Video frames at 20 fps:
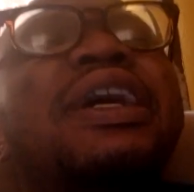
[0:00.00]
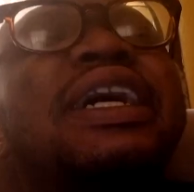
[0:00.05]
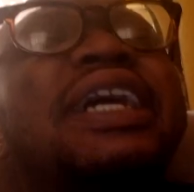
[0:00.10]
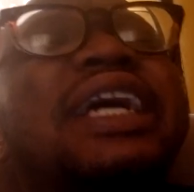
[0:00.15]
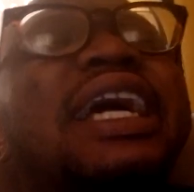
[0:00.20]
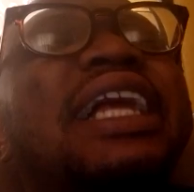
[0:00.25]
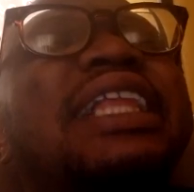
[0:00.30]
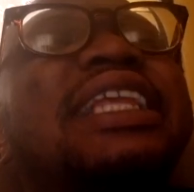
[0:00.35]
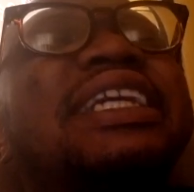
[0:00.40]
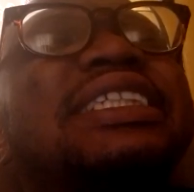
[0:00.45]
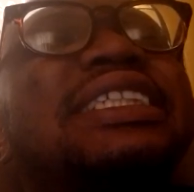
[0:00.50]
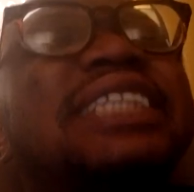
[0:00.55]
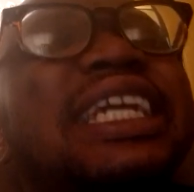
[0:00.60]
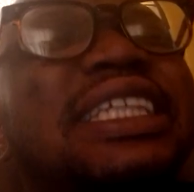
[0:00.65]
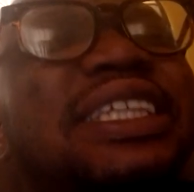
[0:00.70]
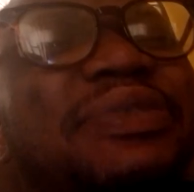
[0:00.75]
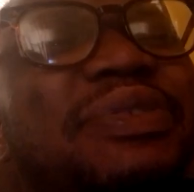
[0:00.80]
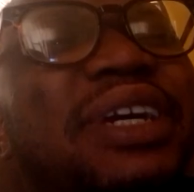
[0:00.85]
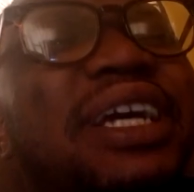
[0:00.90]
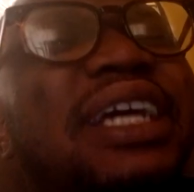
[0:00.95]
get a
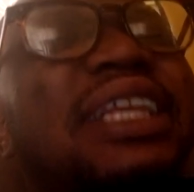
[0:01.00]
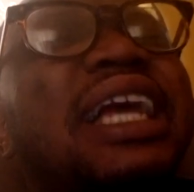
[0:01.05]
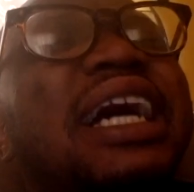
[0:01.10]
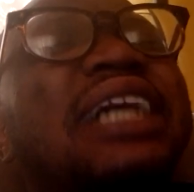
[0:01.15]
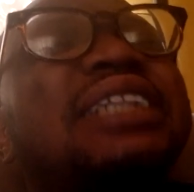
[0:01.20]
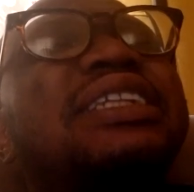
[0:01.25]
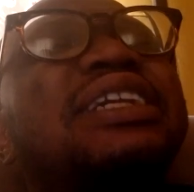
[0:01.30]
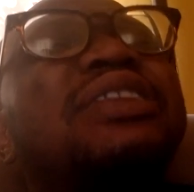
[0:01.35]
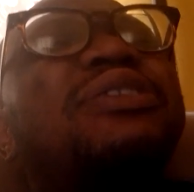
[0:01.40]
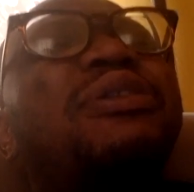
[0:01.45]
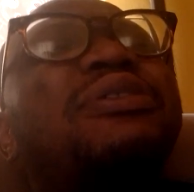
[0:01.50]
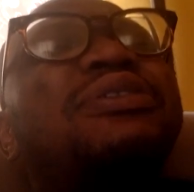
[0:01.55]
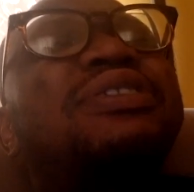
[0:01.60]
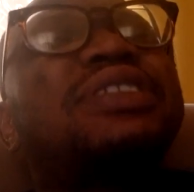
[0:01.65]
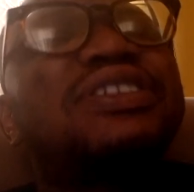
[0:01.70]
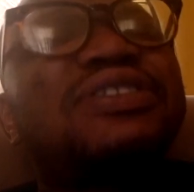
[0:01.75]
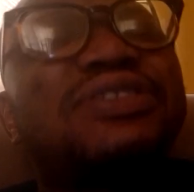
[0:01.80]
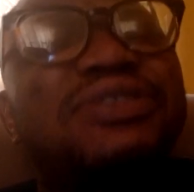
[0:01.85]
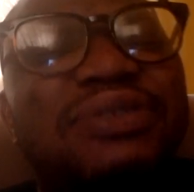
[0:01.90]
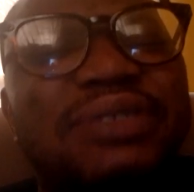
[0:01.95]
certificate as a
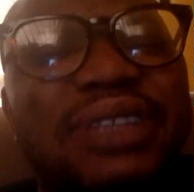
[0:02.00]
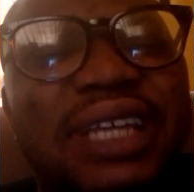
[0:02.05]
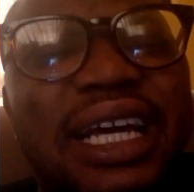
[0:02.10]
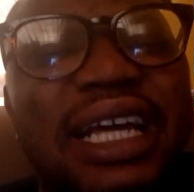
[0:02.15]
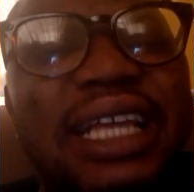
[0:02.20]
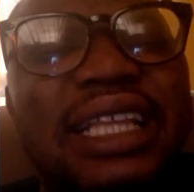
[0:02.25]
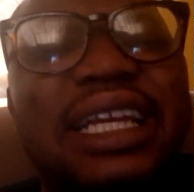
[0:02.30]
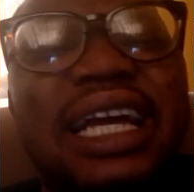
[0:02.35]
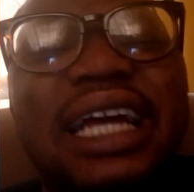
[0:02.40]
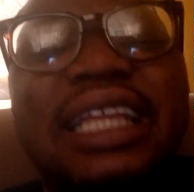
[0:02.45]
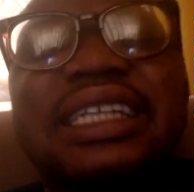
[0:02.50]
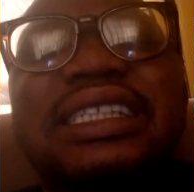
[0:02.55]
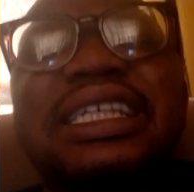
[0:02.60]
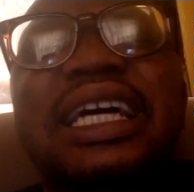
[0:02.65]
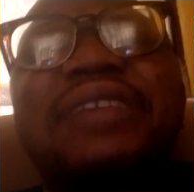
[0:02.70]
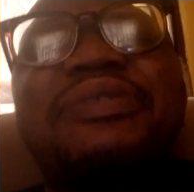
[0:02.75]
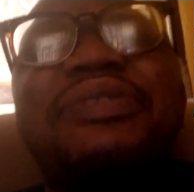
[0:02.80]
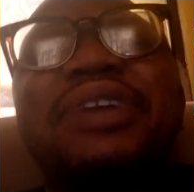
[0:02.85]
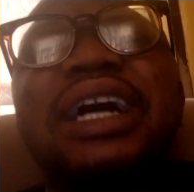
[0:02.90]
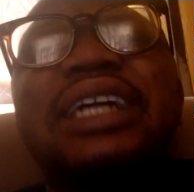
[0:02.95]
nursing student, get a
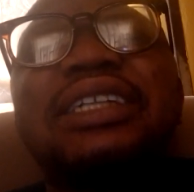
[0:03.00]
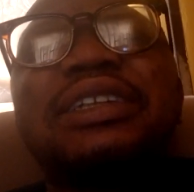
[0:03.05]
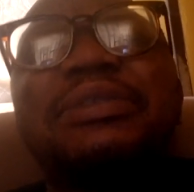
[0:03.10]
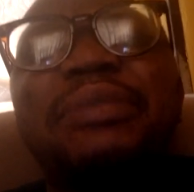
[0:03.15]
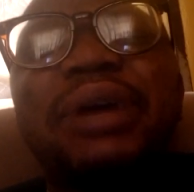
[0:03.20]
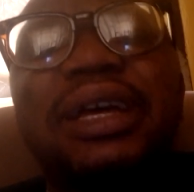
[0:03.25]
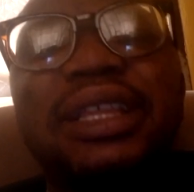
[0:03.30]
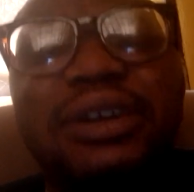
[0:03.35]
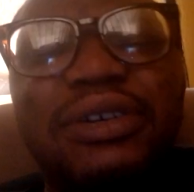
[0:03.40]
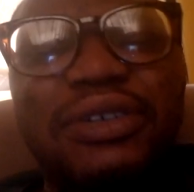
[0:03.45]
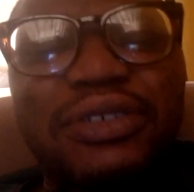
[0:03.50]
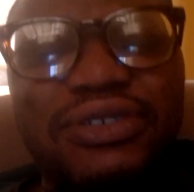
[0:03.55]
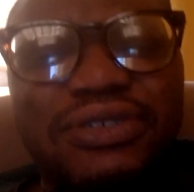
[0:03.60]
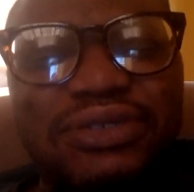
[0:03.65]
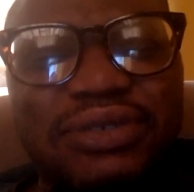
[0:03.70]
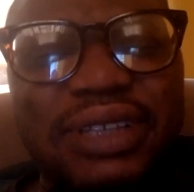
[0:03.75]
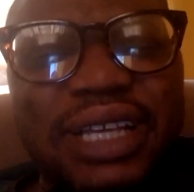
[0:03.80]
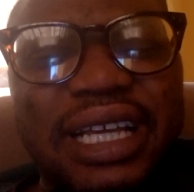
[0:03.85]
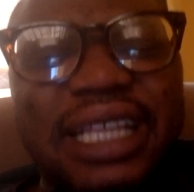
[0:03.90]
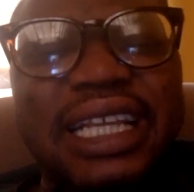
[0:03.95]
certificate as a medical
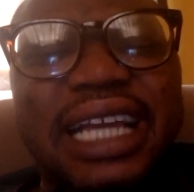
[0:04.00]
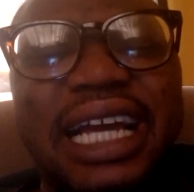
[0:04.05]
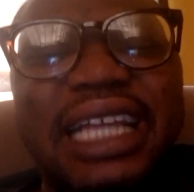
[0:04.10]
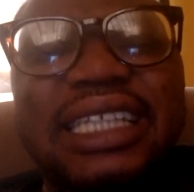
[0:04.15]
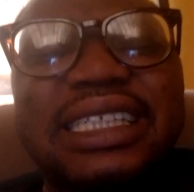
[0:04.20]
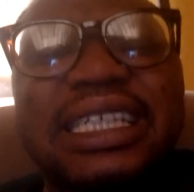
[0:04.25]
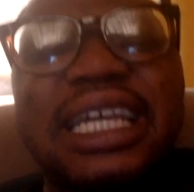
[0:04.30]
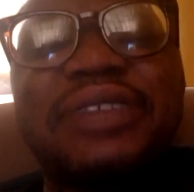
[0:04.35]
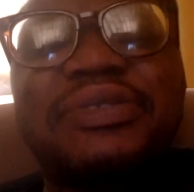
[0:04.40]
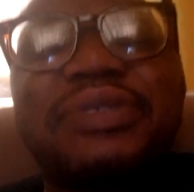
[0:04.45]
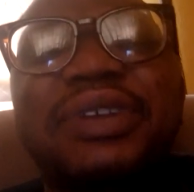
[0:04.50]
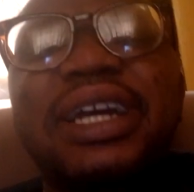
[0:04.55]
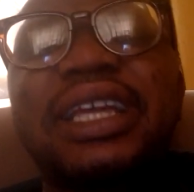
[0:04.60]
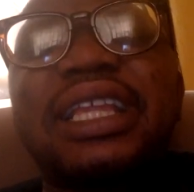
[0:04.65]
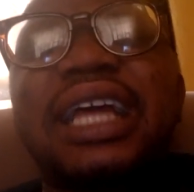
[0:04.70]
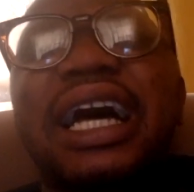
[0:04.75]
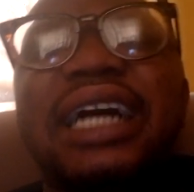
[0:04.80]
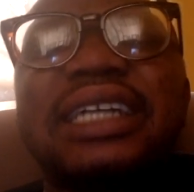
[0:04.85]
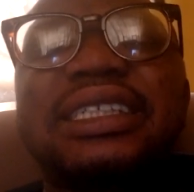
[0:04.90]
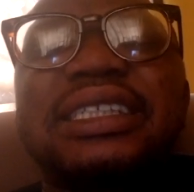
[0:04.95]
student, get a
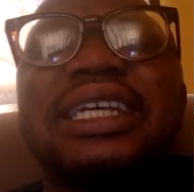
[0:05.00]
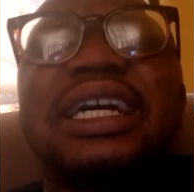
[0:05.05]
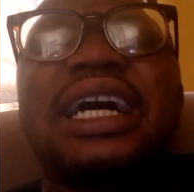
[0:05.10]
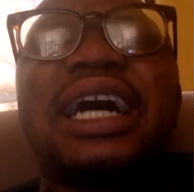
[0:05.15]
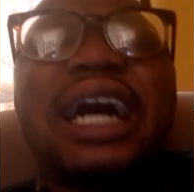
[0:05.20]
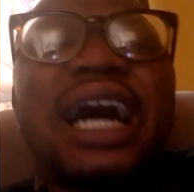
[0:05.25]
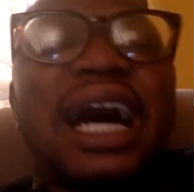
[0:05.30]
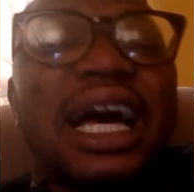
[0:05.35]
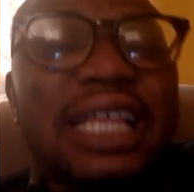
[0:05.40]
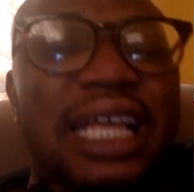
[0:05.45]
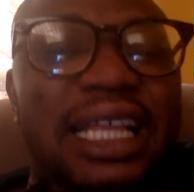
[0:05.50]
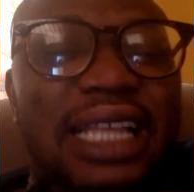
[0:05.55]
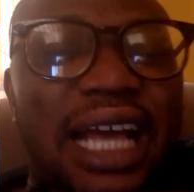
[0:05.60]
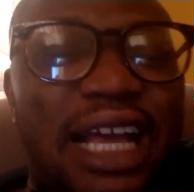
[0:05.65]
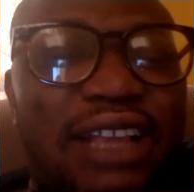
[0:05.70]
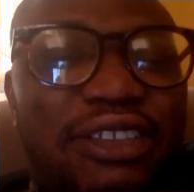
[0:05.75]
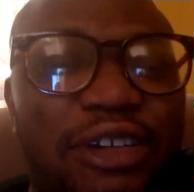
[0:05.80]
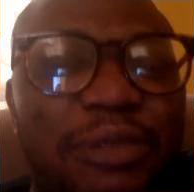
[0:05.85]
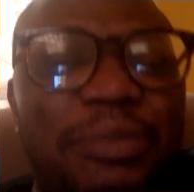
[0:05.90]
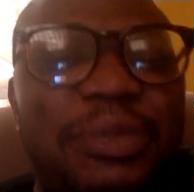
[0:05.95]
certificate as an
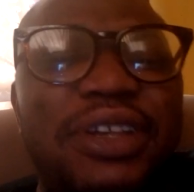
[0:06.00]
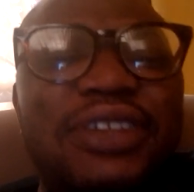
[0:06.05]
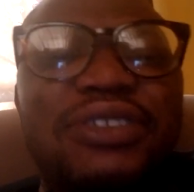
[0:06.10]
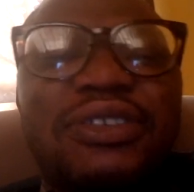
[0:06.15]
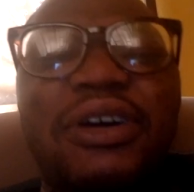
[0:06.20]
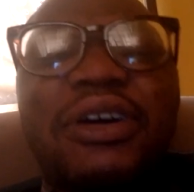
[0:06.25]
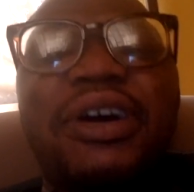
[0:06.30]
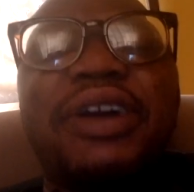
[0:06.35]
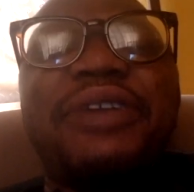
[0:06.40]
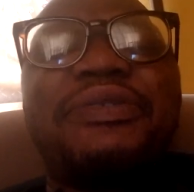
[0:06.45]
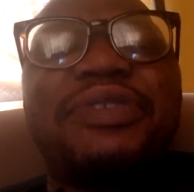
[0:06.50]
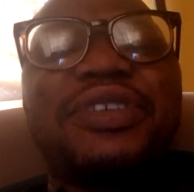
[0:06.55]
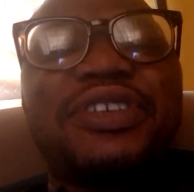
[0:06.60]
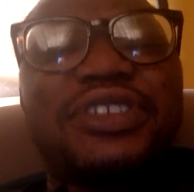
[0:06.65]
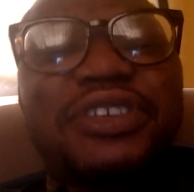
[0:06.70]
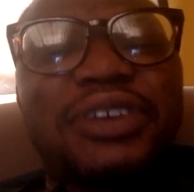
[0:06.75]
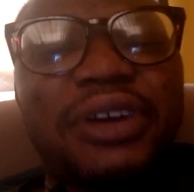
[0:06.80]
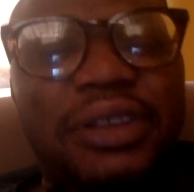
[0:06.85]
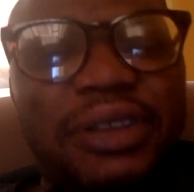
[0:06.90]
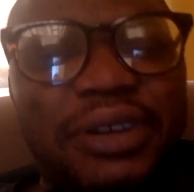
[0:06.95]
anatomist or a
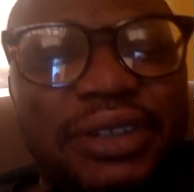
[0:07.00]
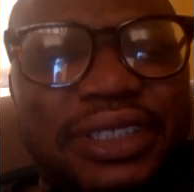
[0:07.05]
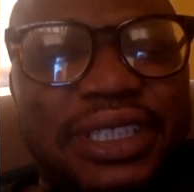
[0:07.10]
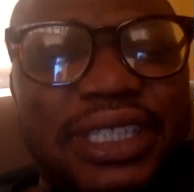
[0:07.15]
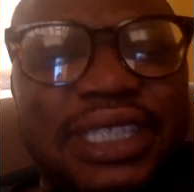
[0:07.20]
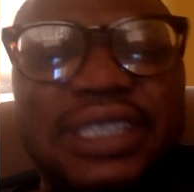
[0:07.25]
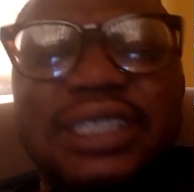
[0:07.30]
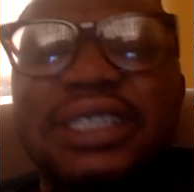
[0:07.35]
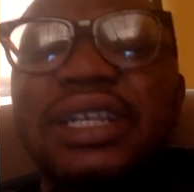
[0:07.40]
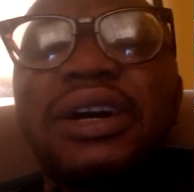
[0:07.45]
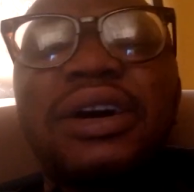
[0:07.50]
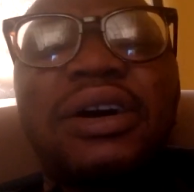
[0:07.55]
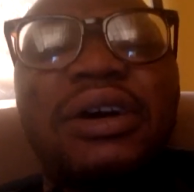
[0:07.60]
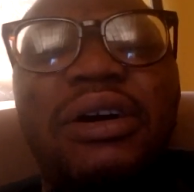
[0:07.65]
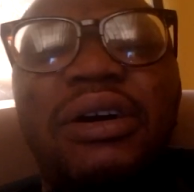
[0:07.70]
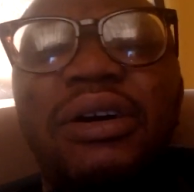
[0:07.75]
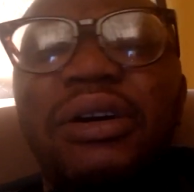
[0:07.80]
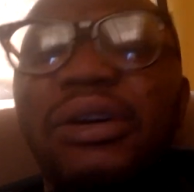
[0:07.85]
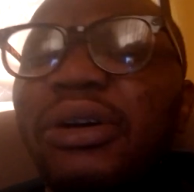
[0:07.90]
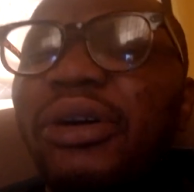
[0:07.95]
physiologist
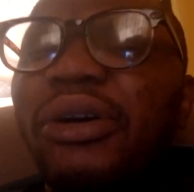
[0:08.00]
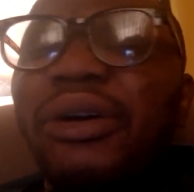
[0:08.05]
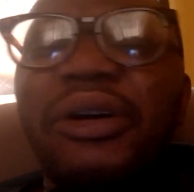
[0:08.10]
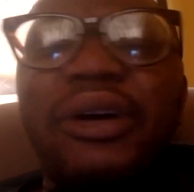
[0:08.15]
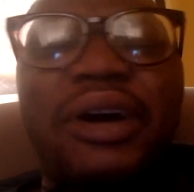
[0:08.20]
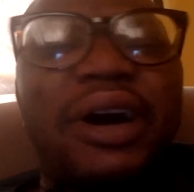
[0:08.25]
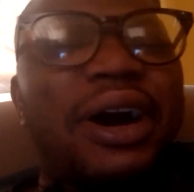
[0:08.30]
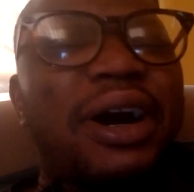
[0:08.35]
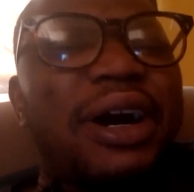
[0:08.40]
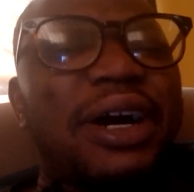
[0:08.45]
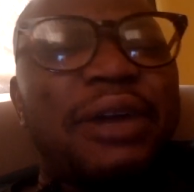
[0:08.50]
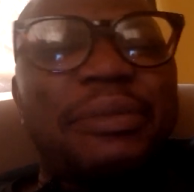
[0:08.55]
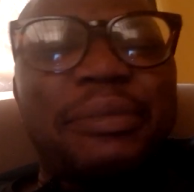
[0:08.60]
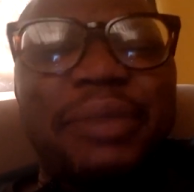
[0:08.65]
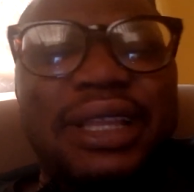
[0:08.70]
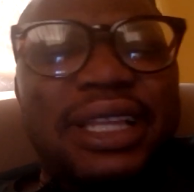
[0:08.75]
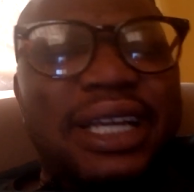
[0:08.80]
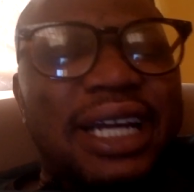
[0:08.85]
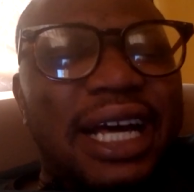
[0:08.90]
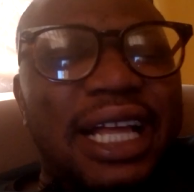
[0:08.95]
or a
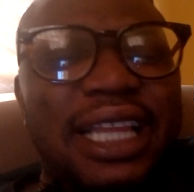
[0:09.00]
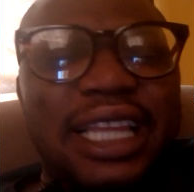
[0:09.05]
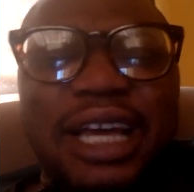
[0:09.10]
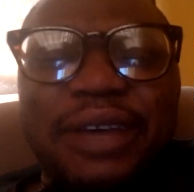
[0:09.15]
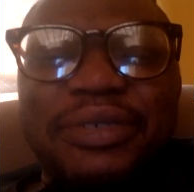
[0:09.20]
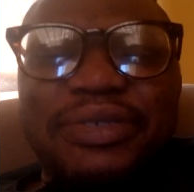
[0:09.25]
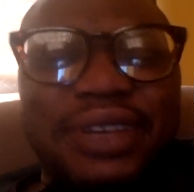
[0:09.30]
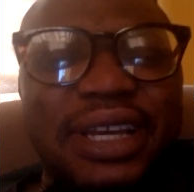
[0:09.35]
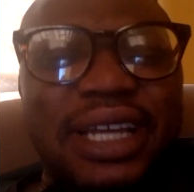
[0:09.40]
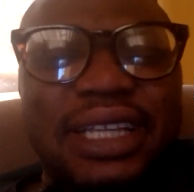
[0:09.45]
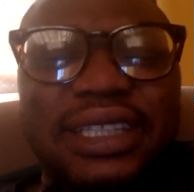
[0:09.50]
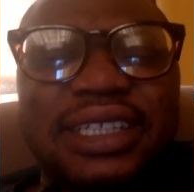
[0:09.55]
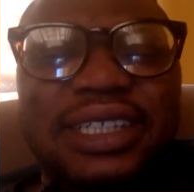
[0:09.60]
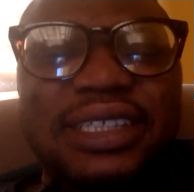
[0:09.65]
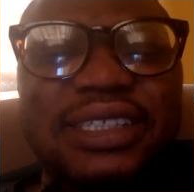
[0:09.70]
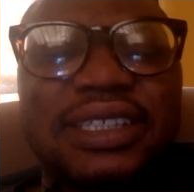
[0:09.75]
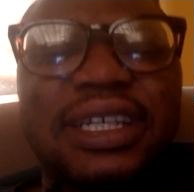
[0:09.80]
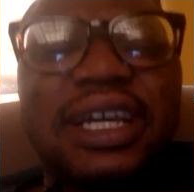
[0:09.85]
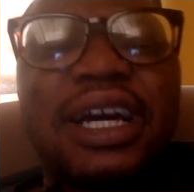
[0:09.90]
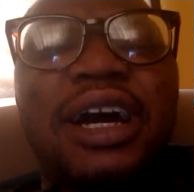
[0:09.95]
medical lab
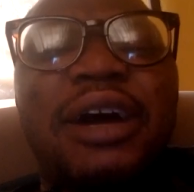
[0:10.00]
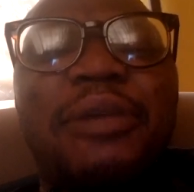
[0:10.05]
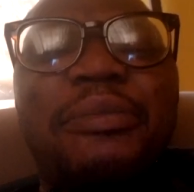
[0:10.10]
scientist,